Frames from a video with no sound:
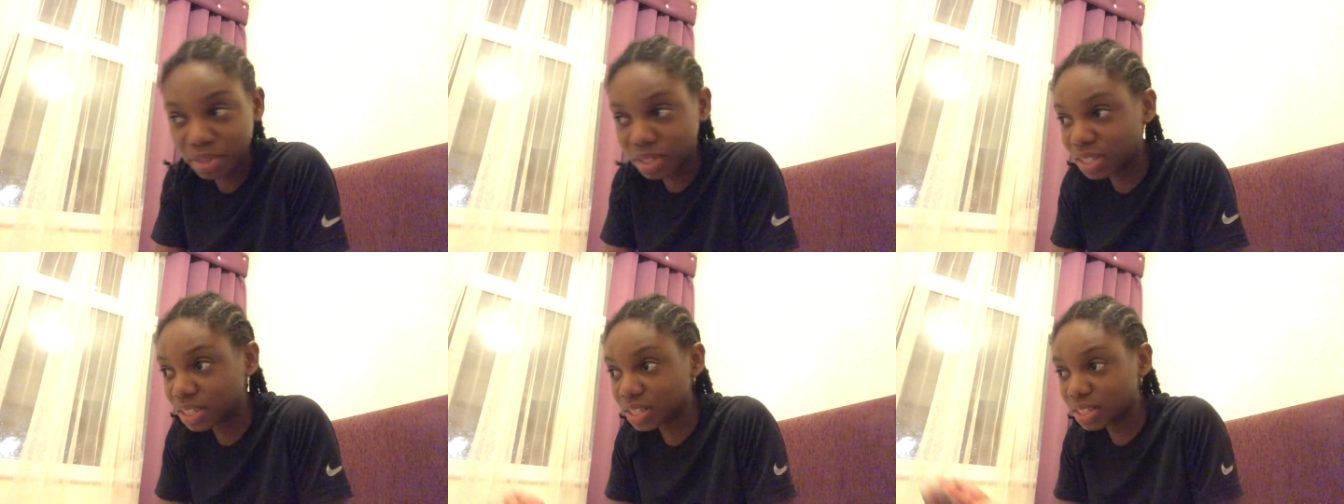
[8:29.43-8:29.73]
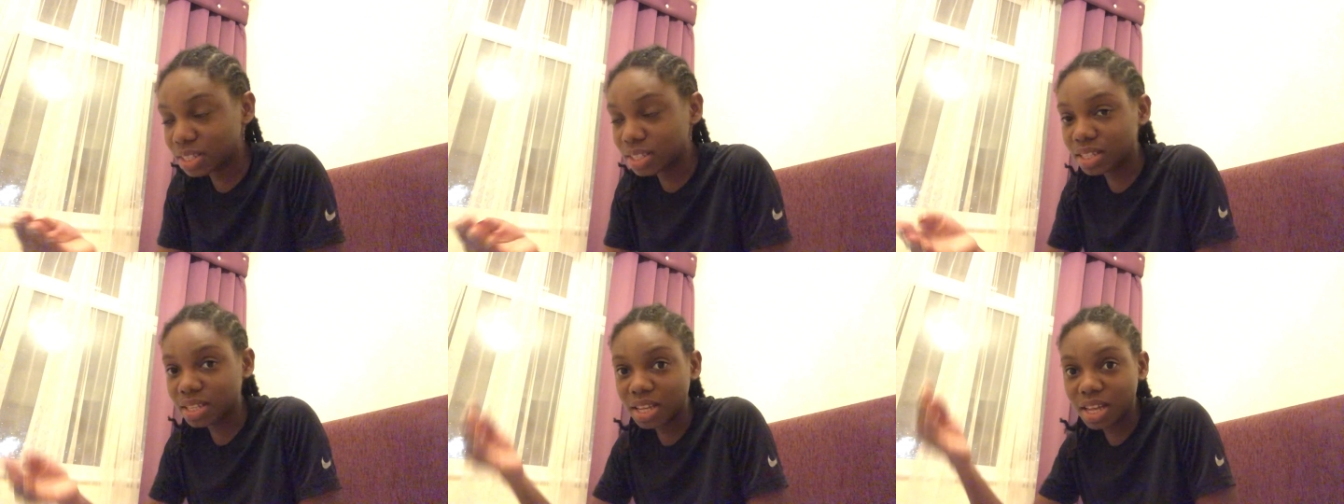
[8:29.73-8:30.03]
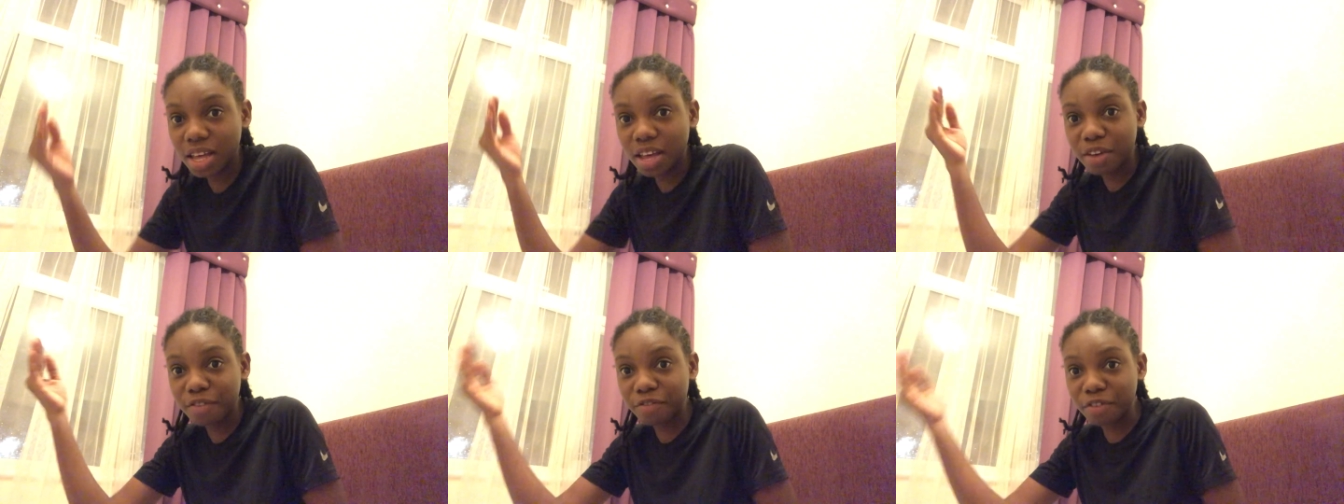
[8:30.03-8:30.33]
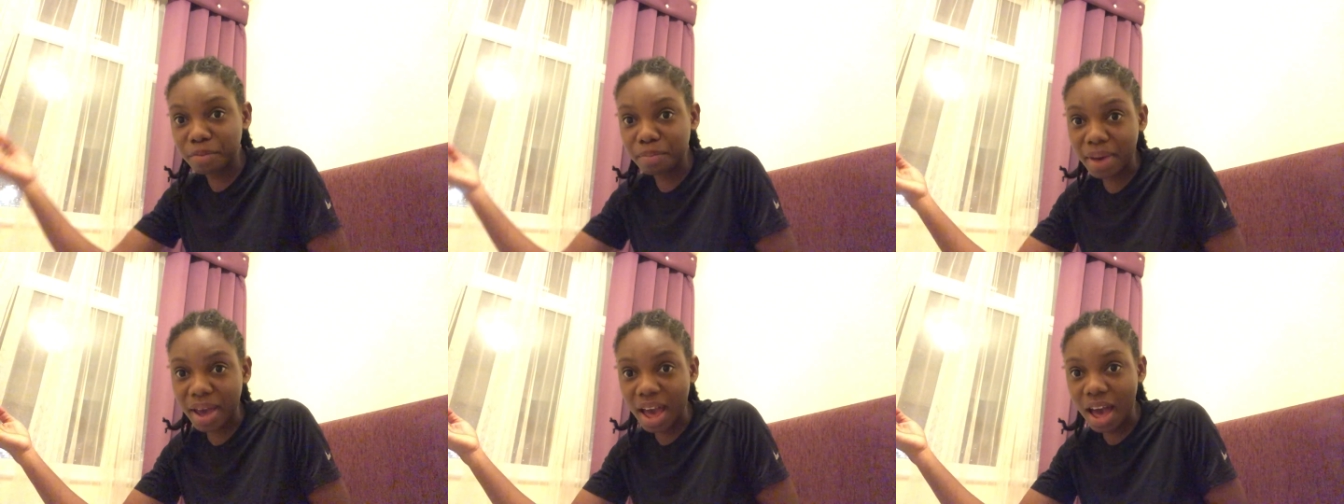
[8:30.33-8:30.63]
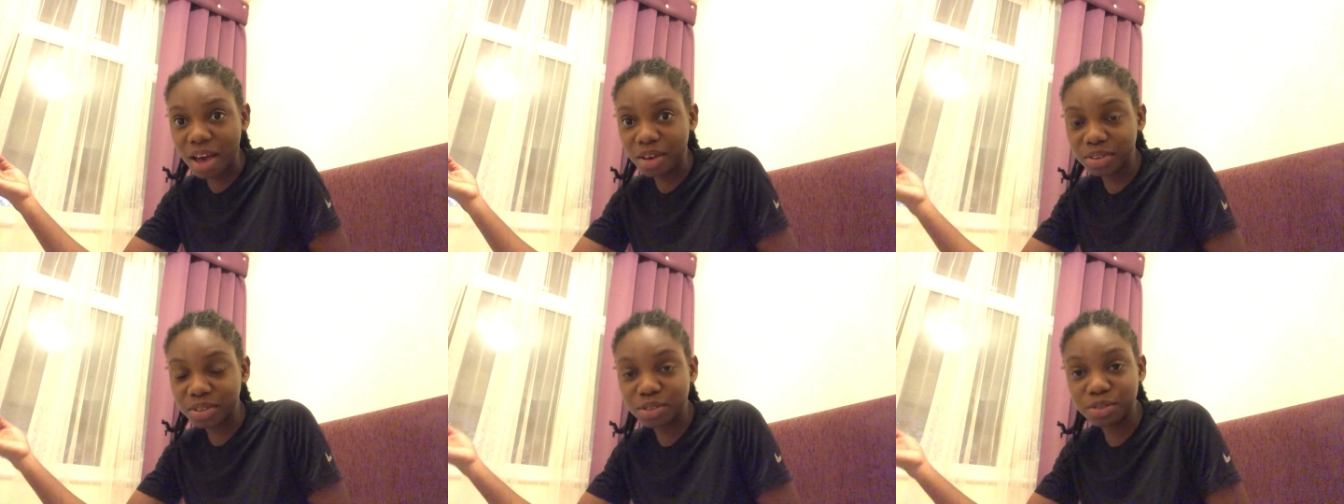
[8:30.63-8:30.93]
This from my
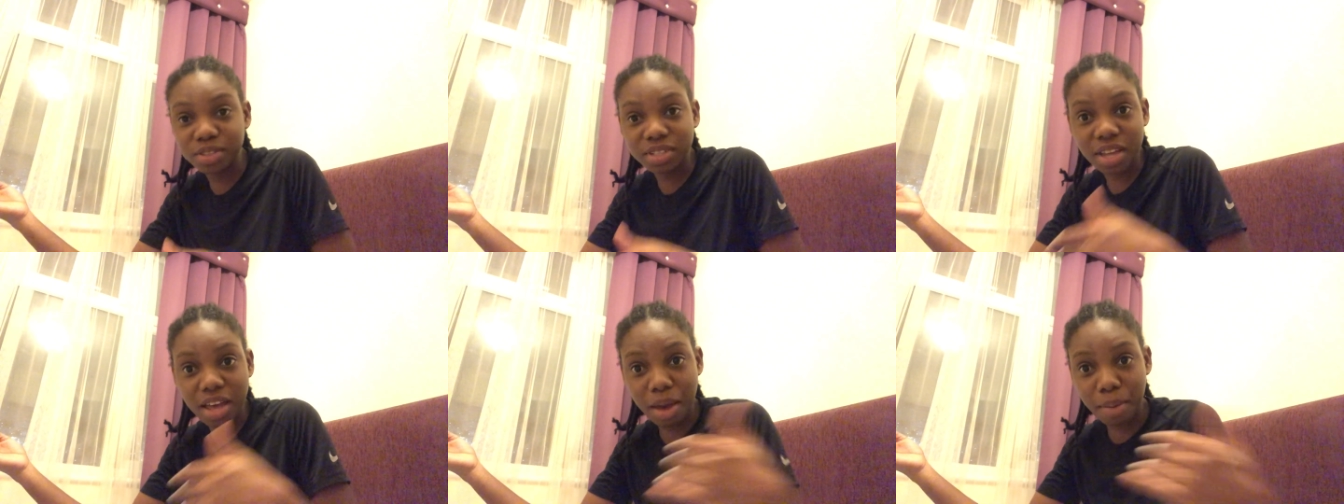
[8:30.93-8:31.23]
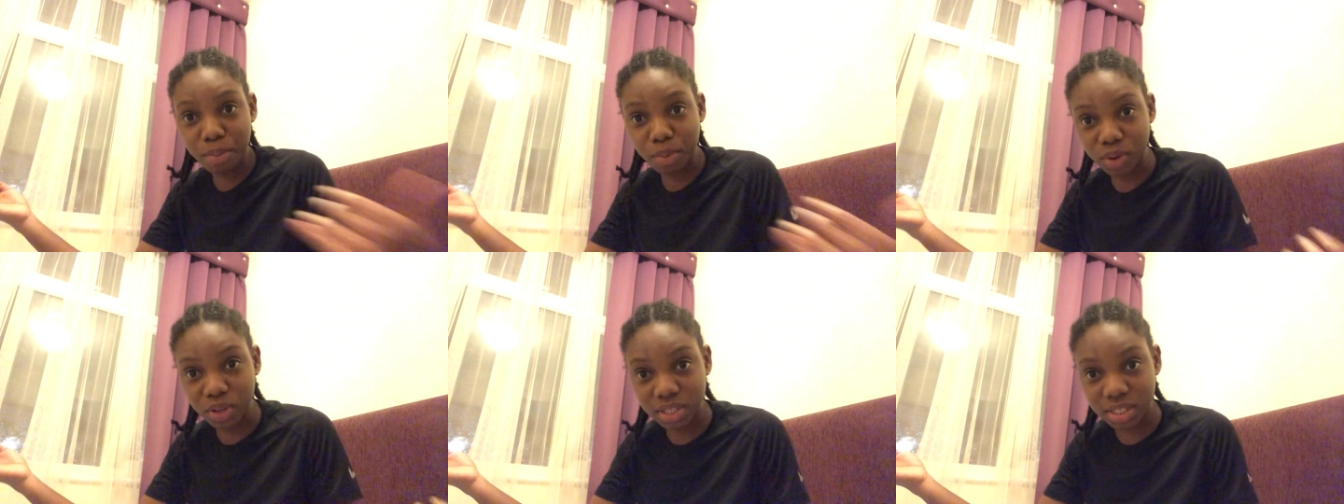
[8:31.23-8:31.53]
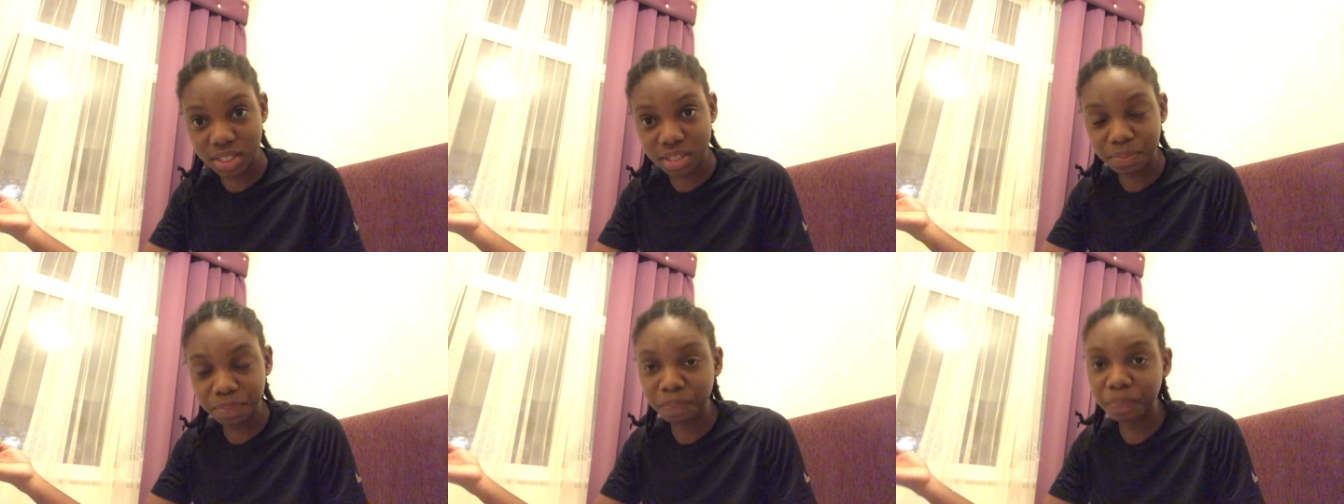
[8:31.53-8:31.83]
house to the airport,